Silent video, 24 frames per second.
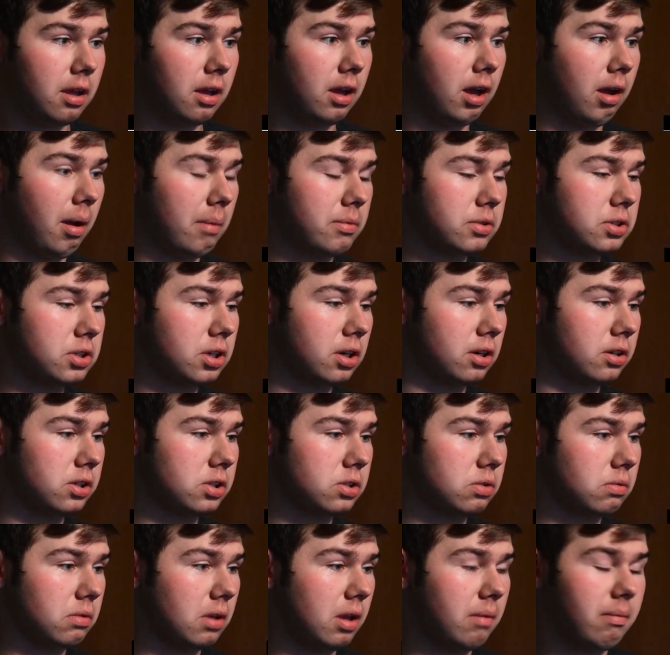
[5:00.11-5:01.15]
I'm sure
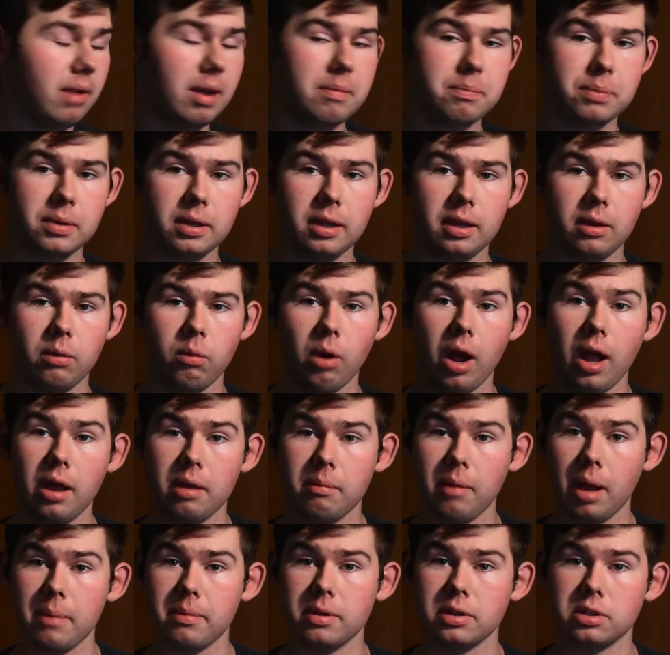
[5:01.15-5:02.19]
it might
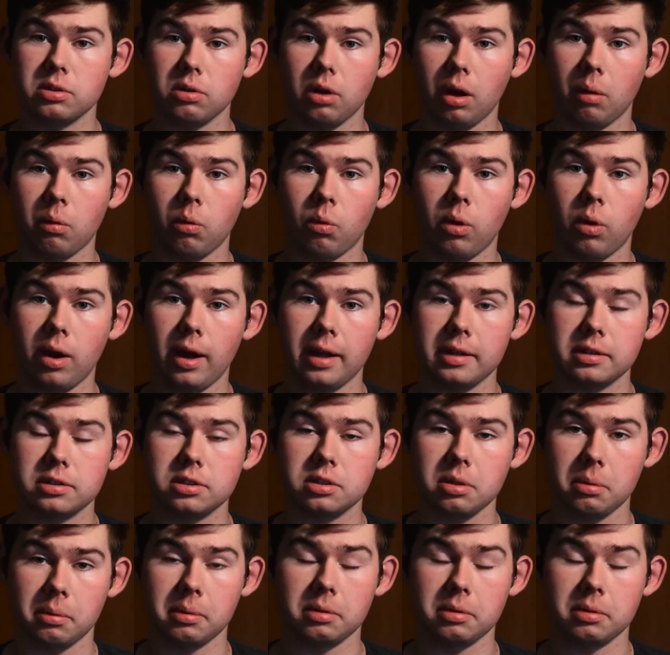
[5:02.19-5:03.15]
release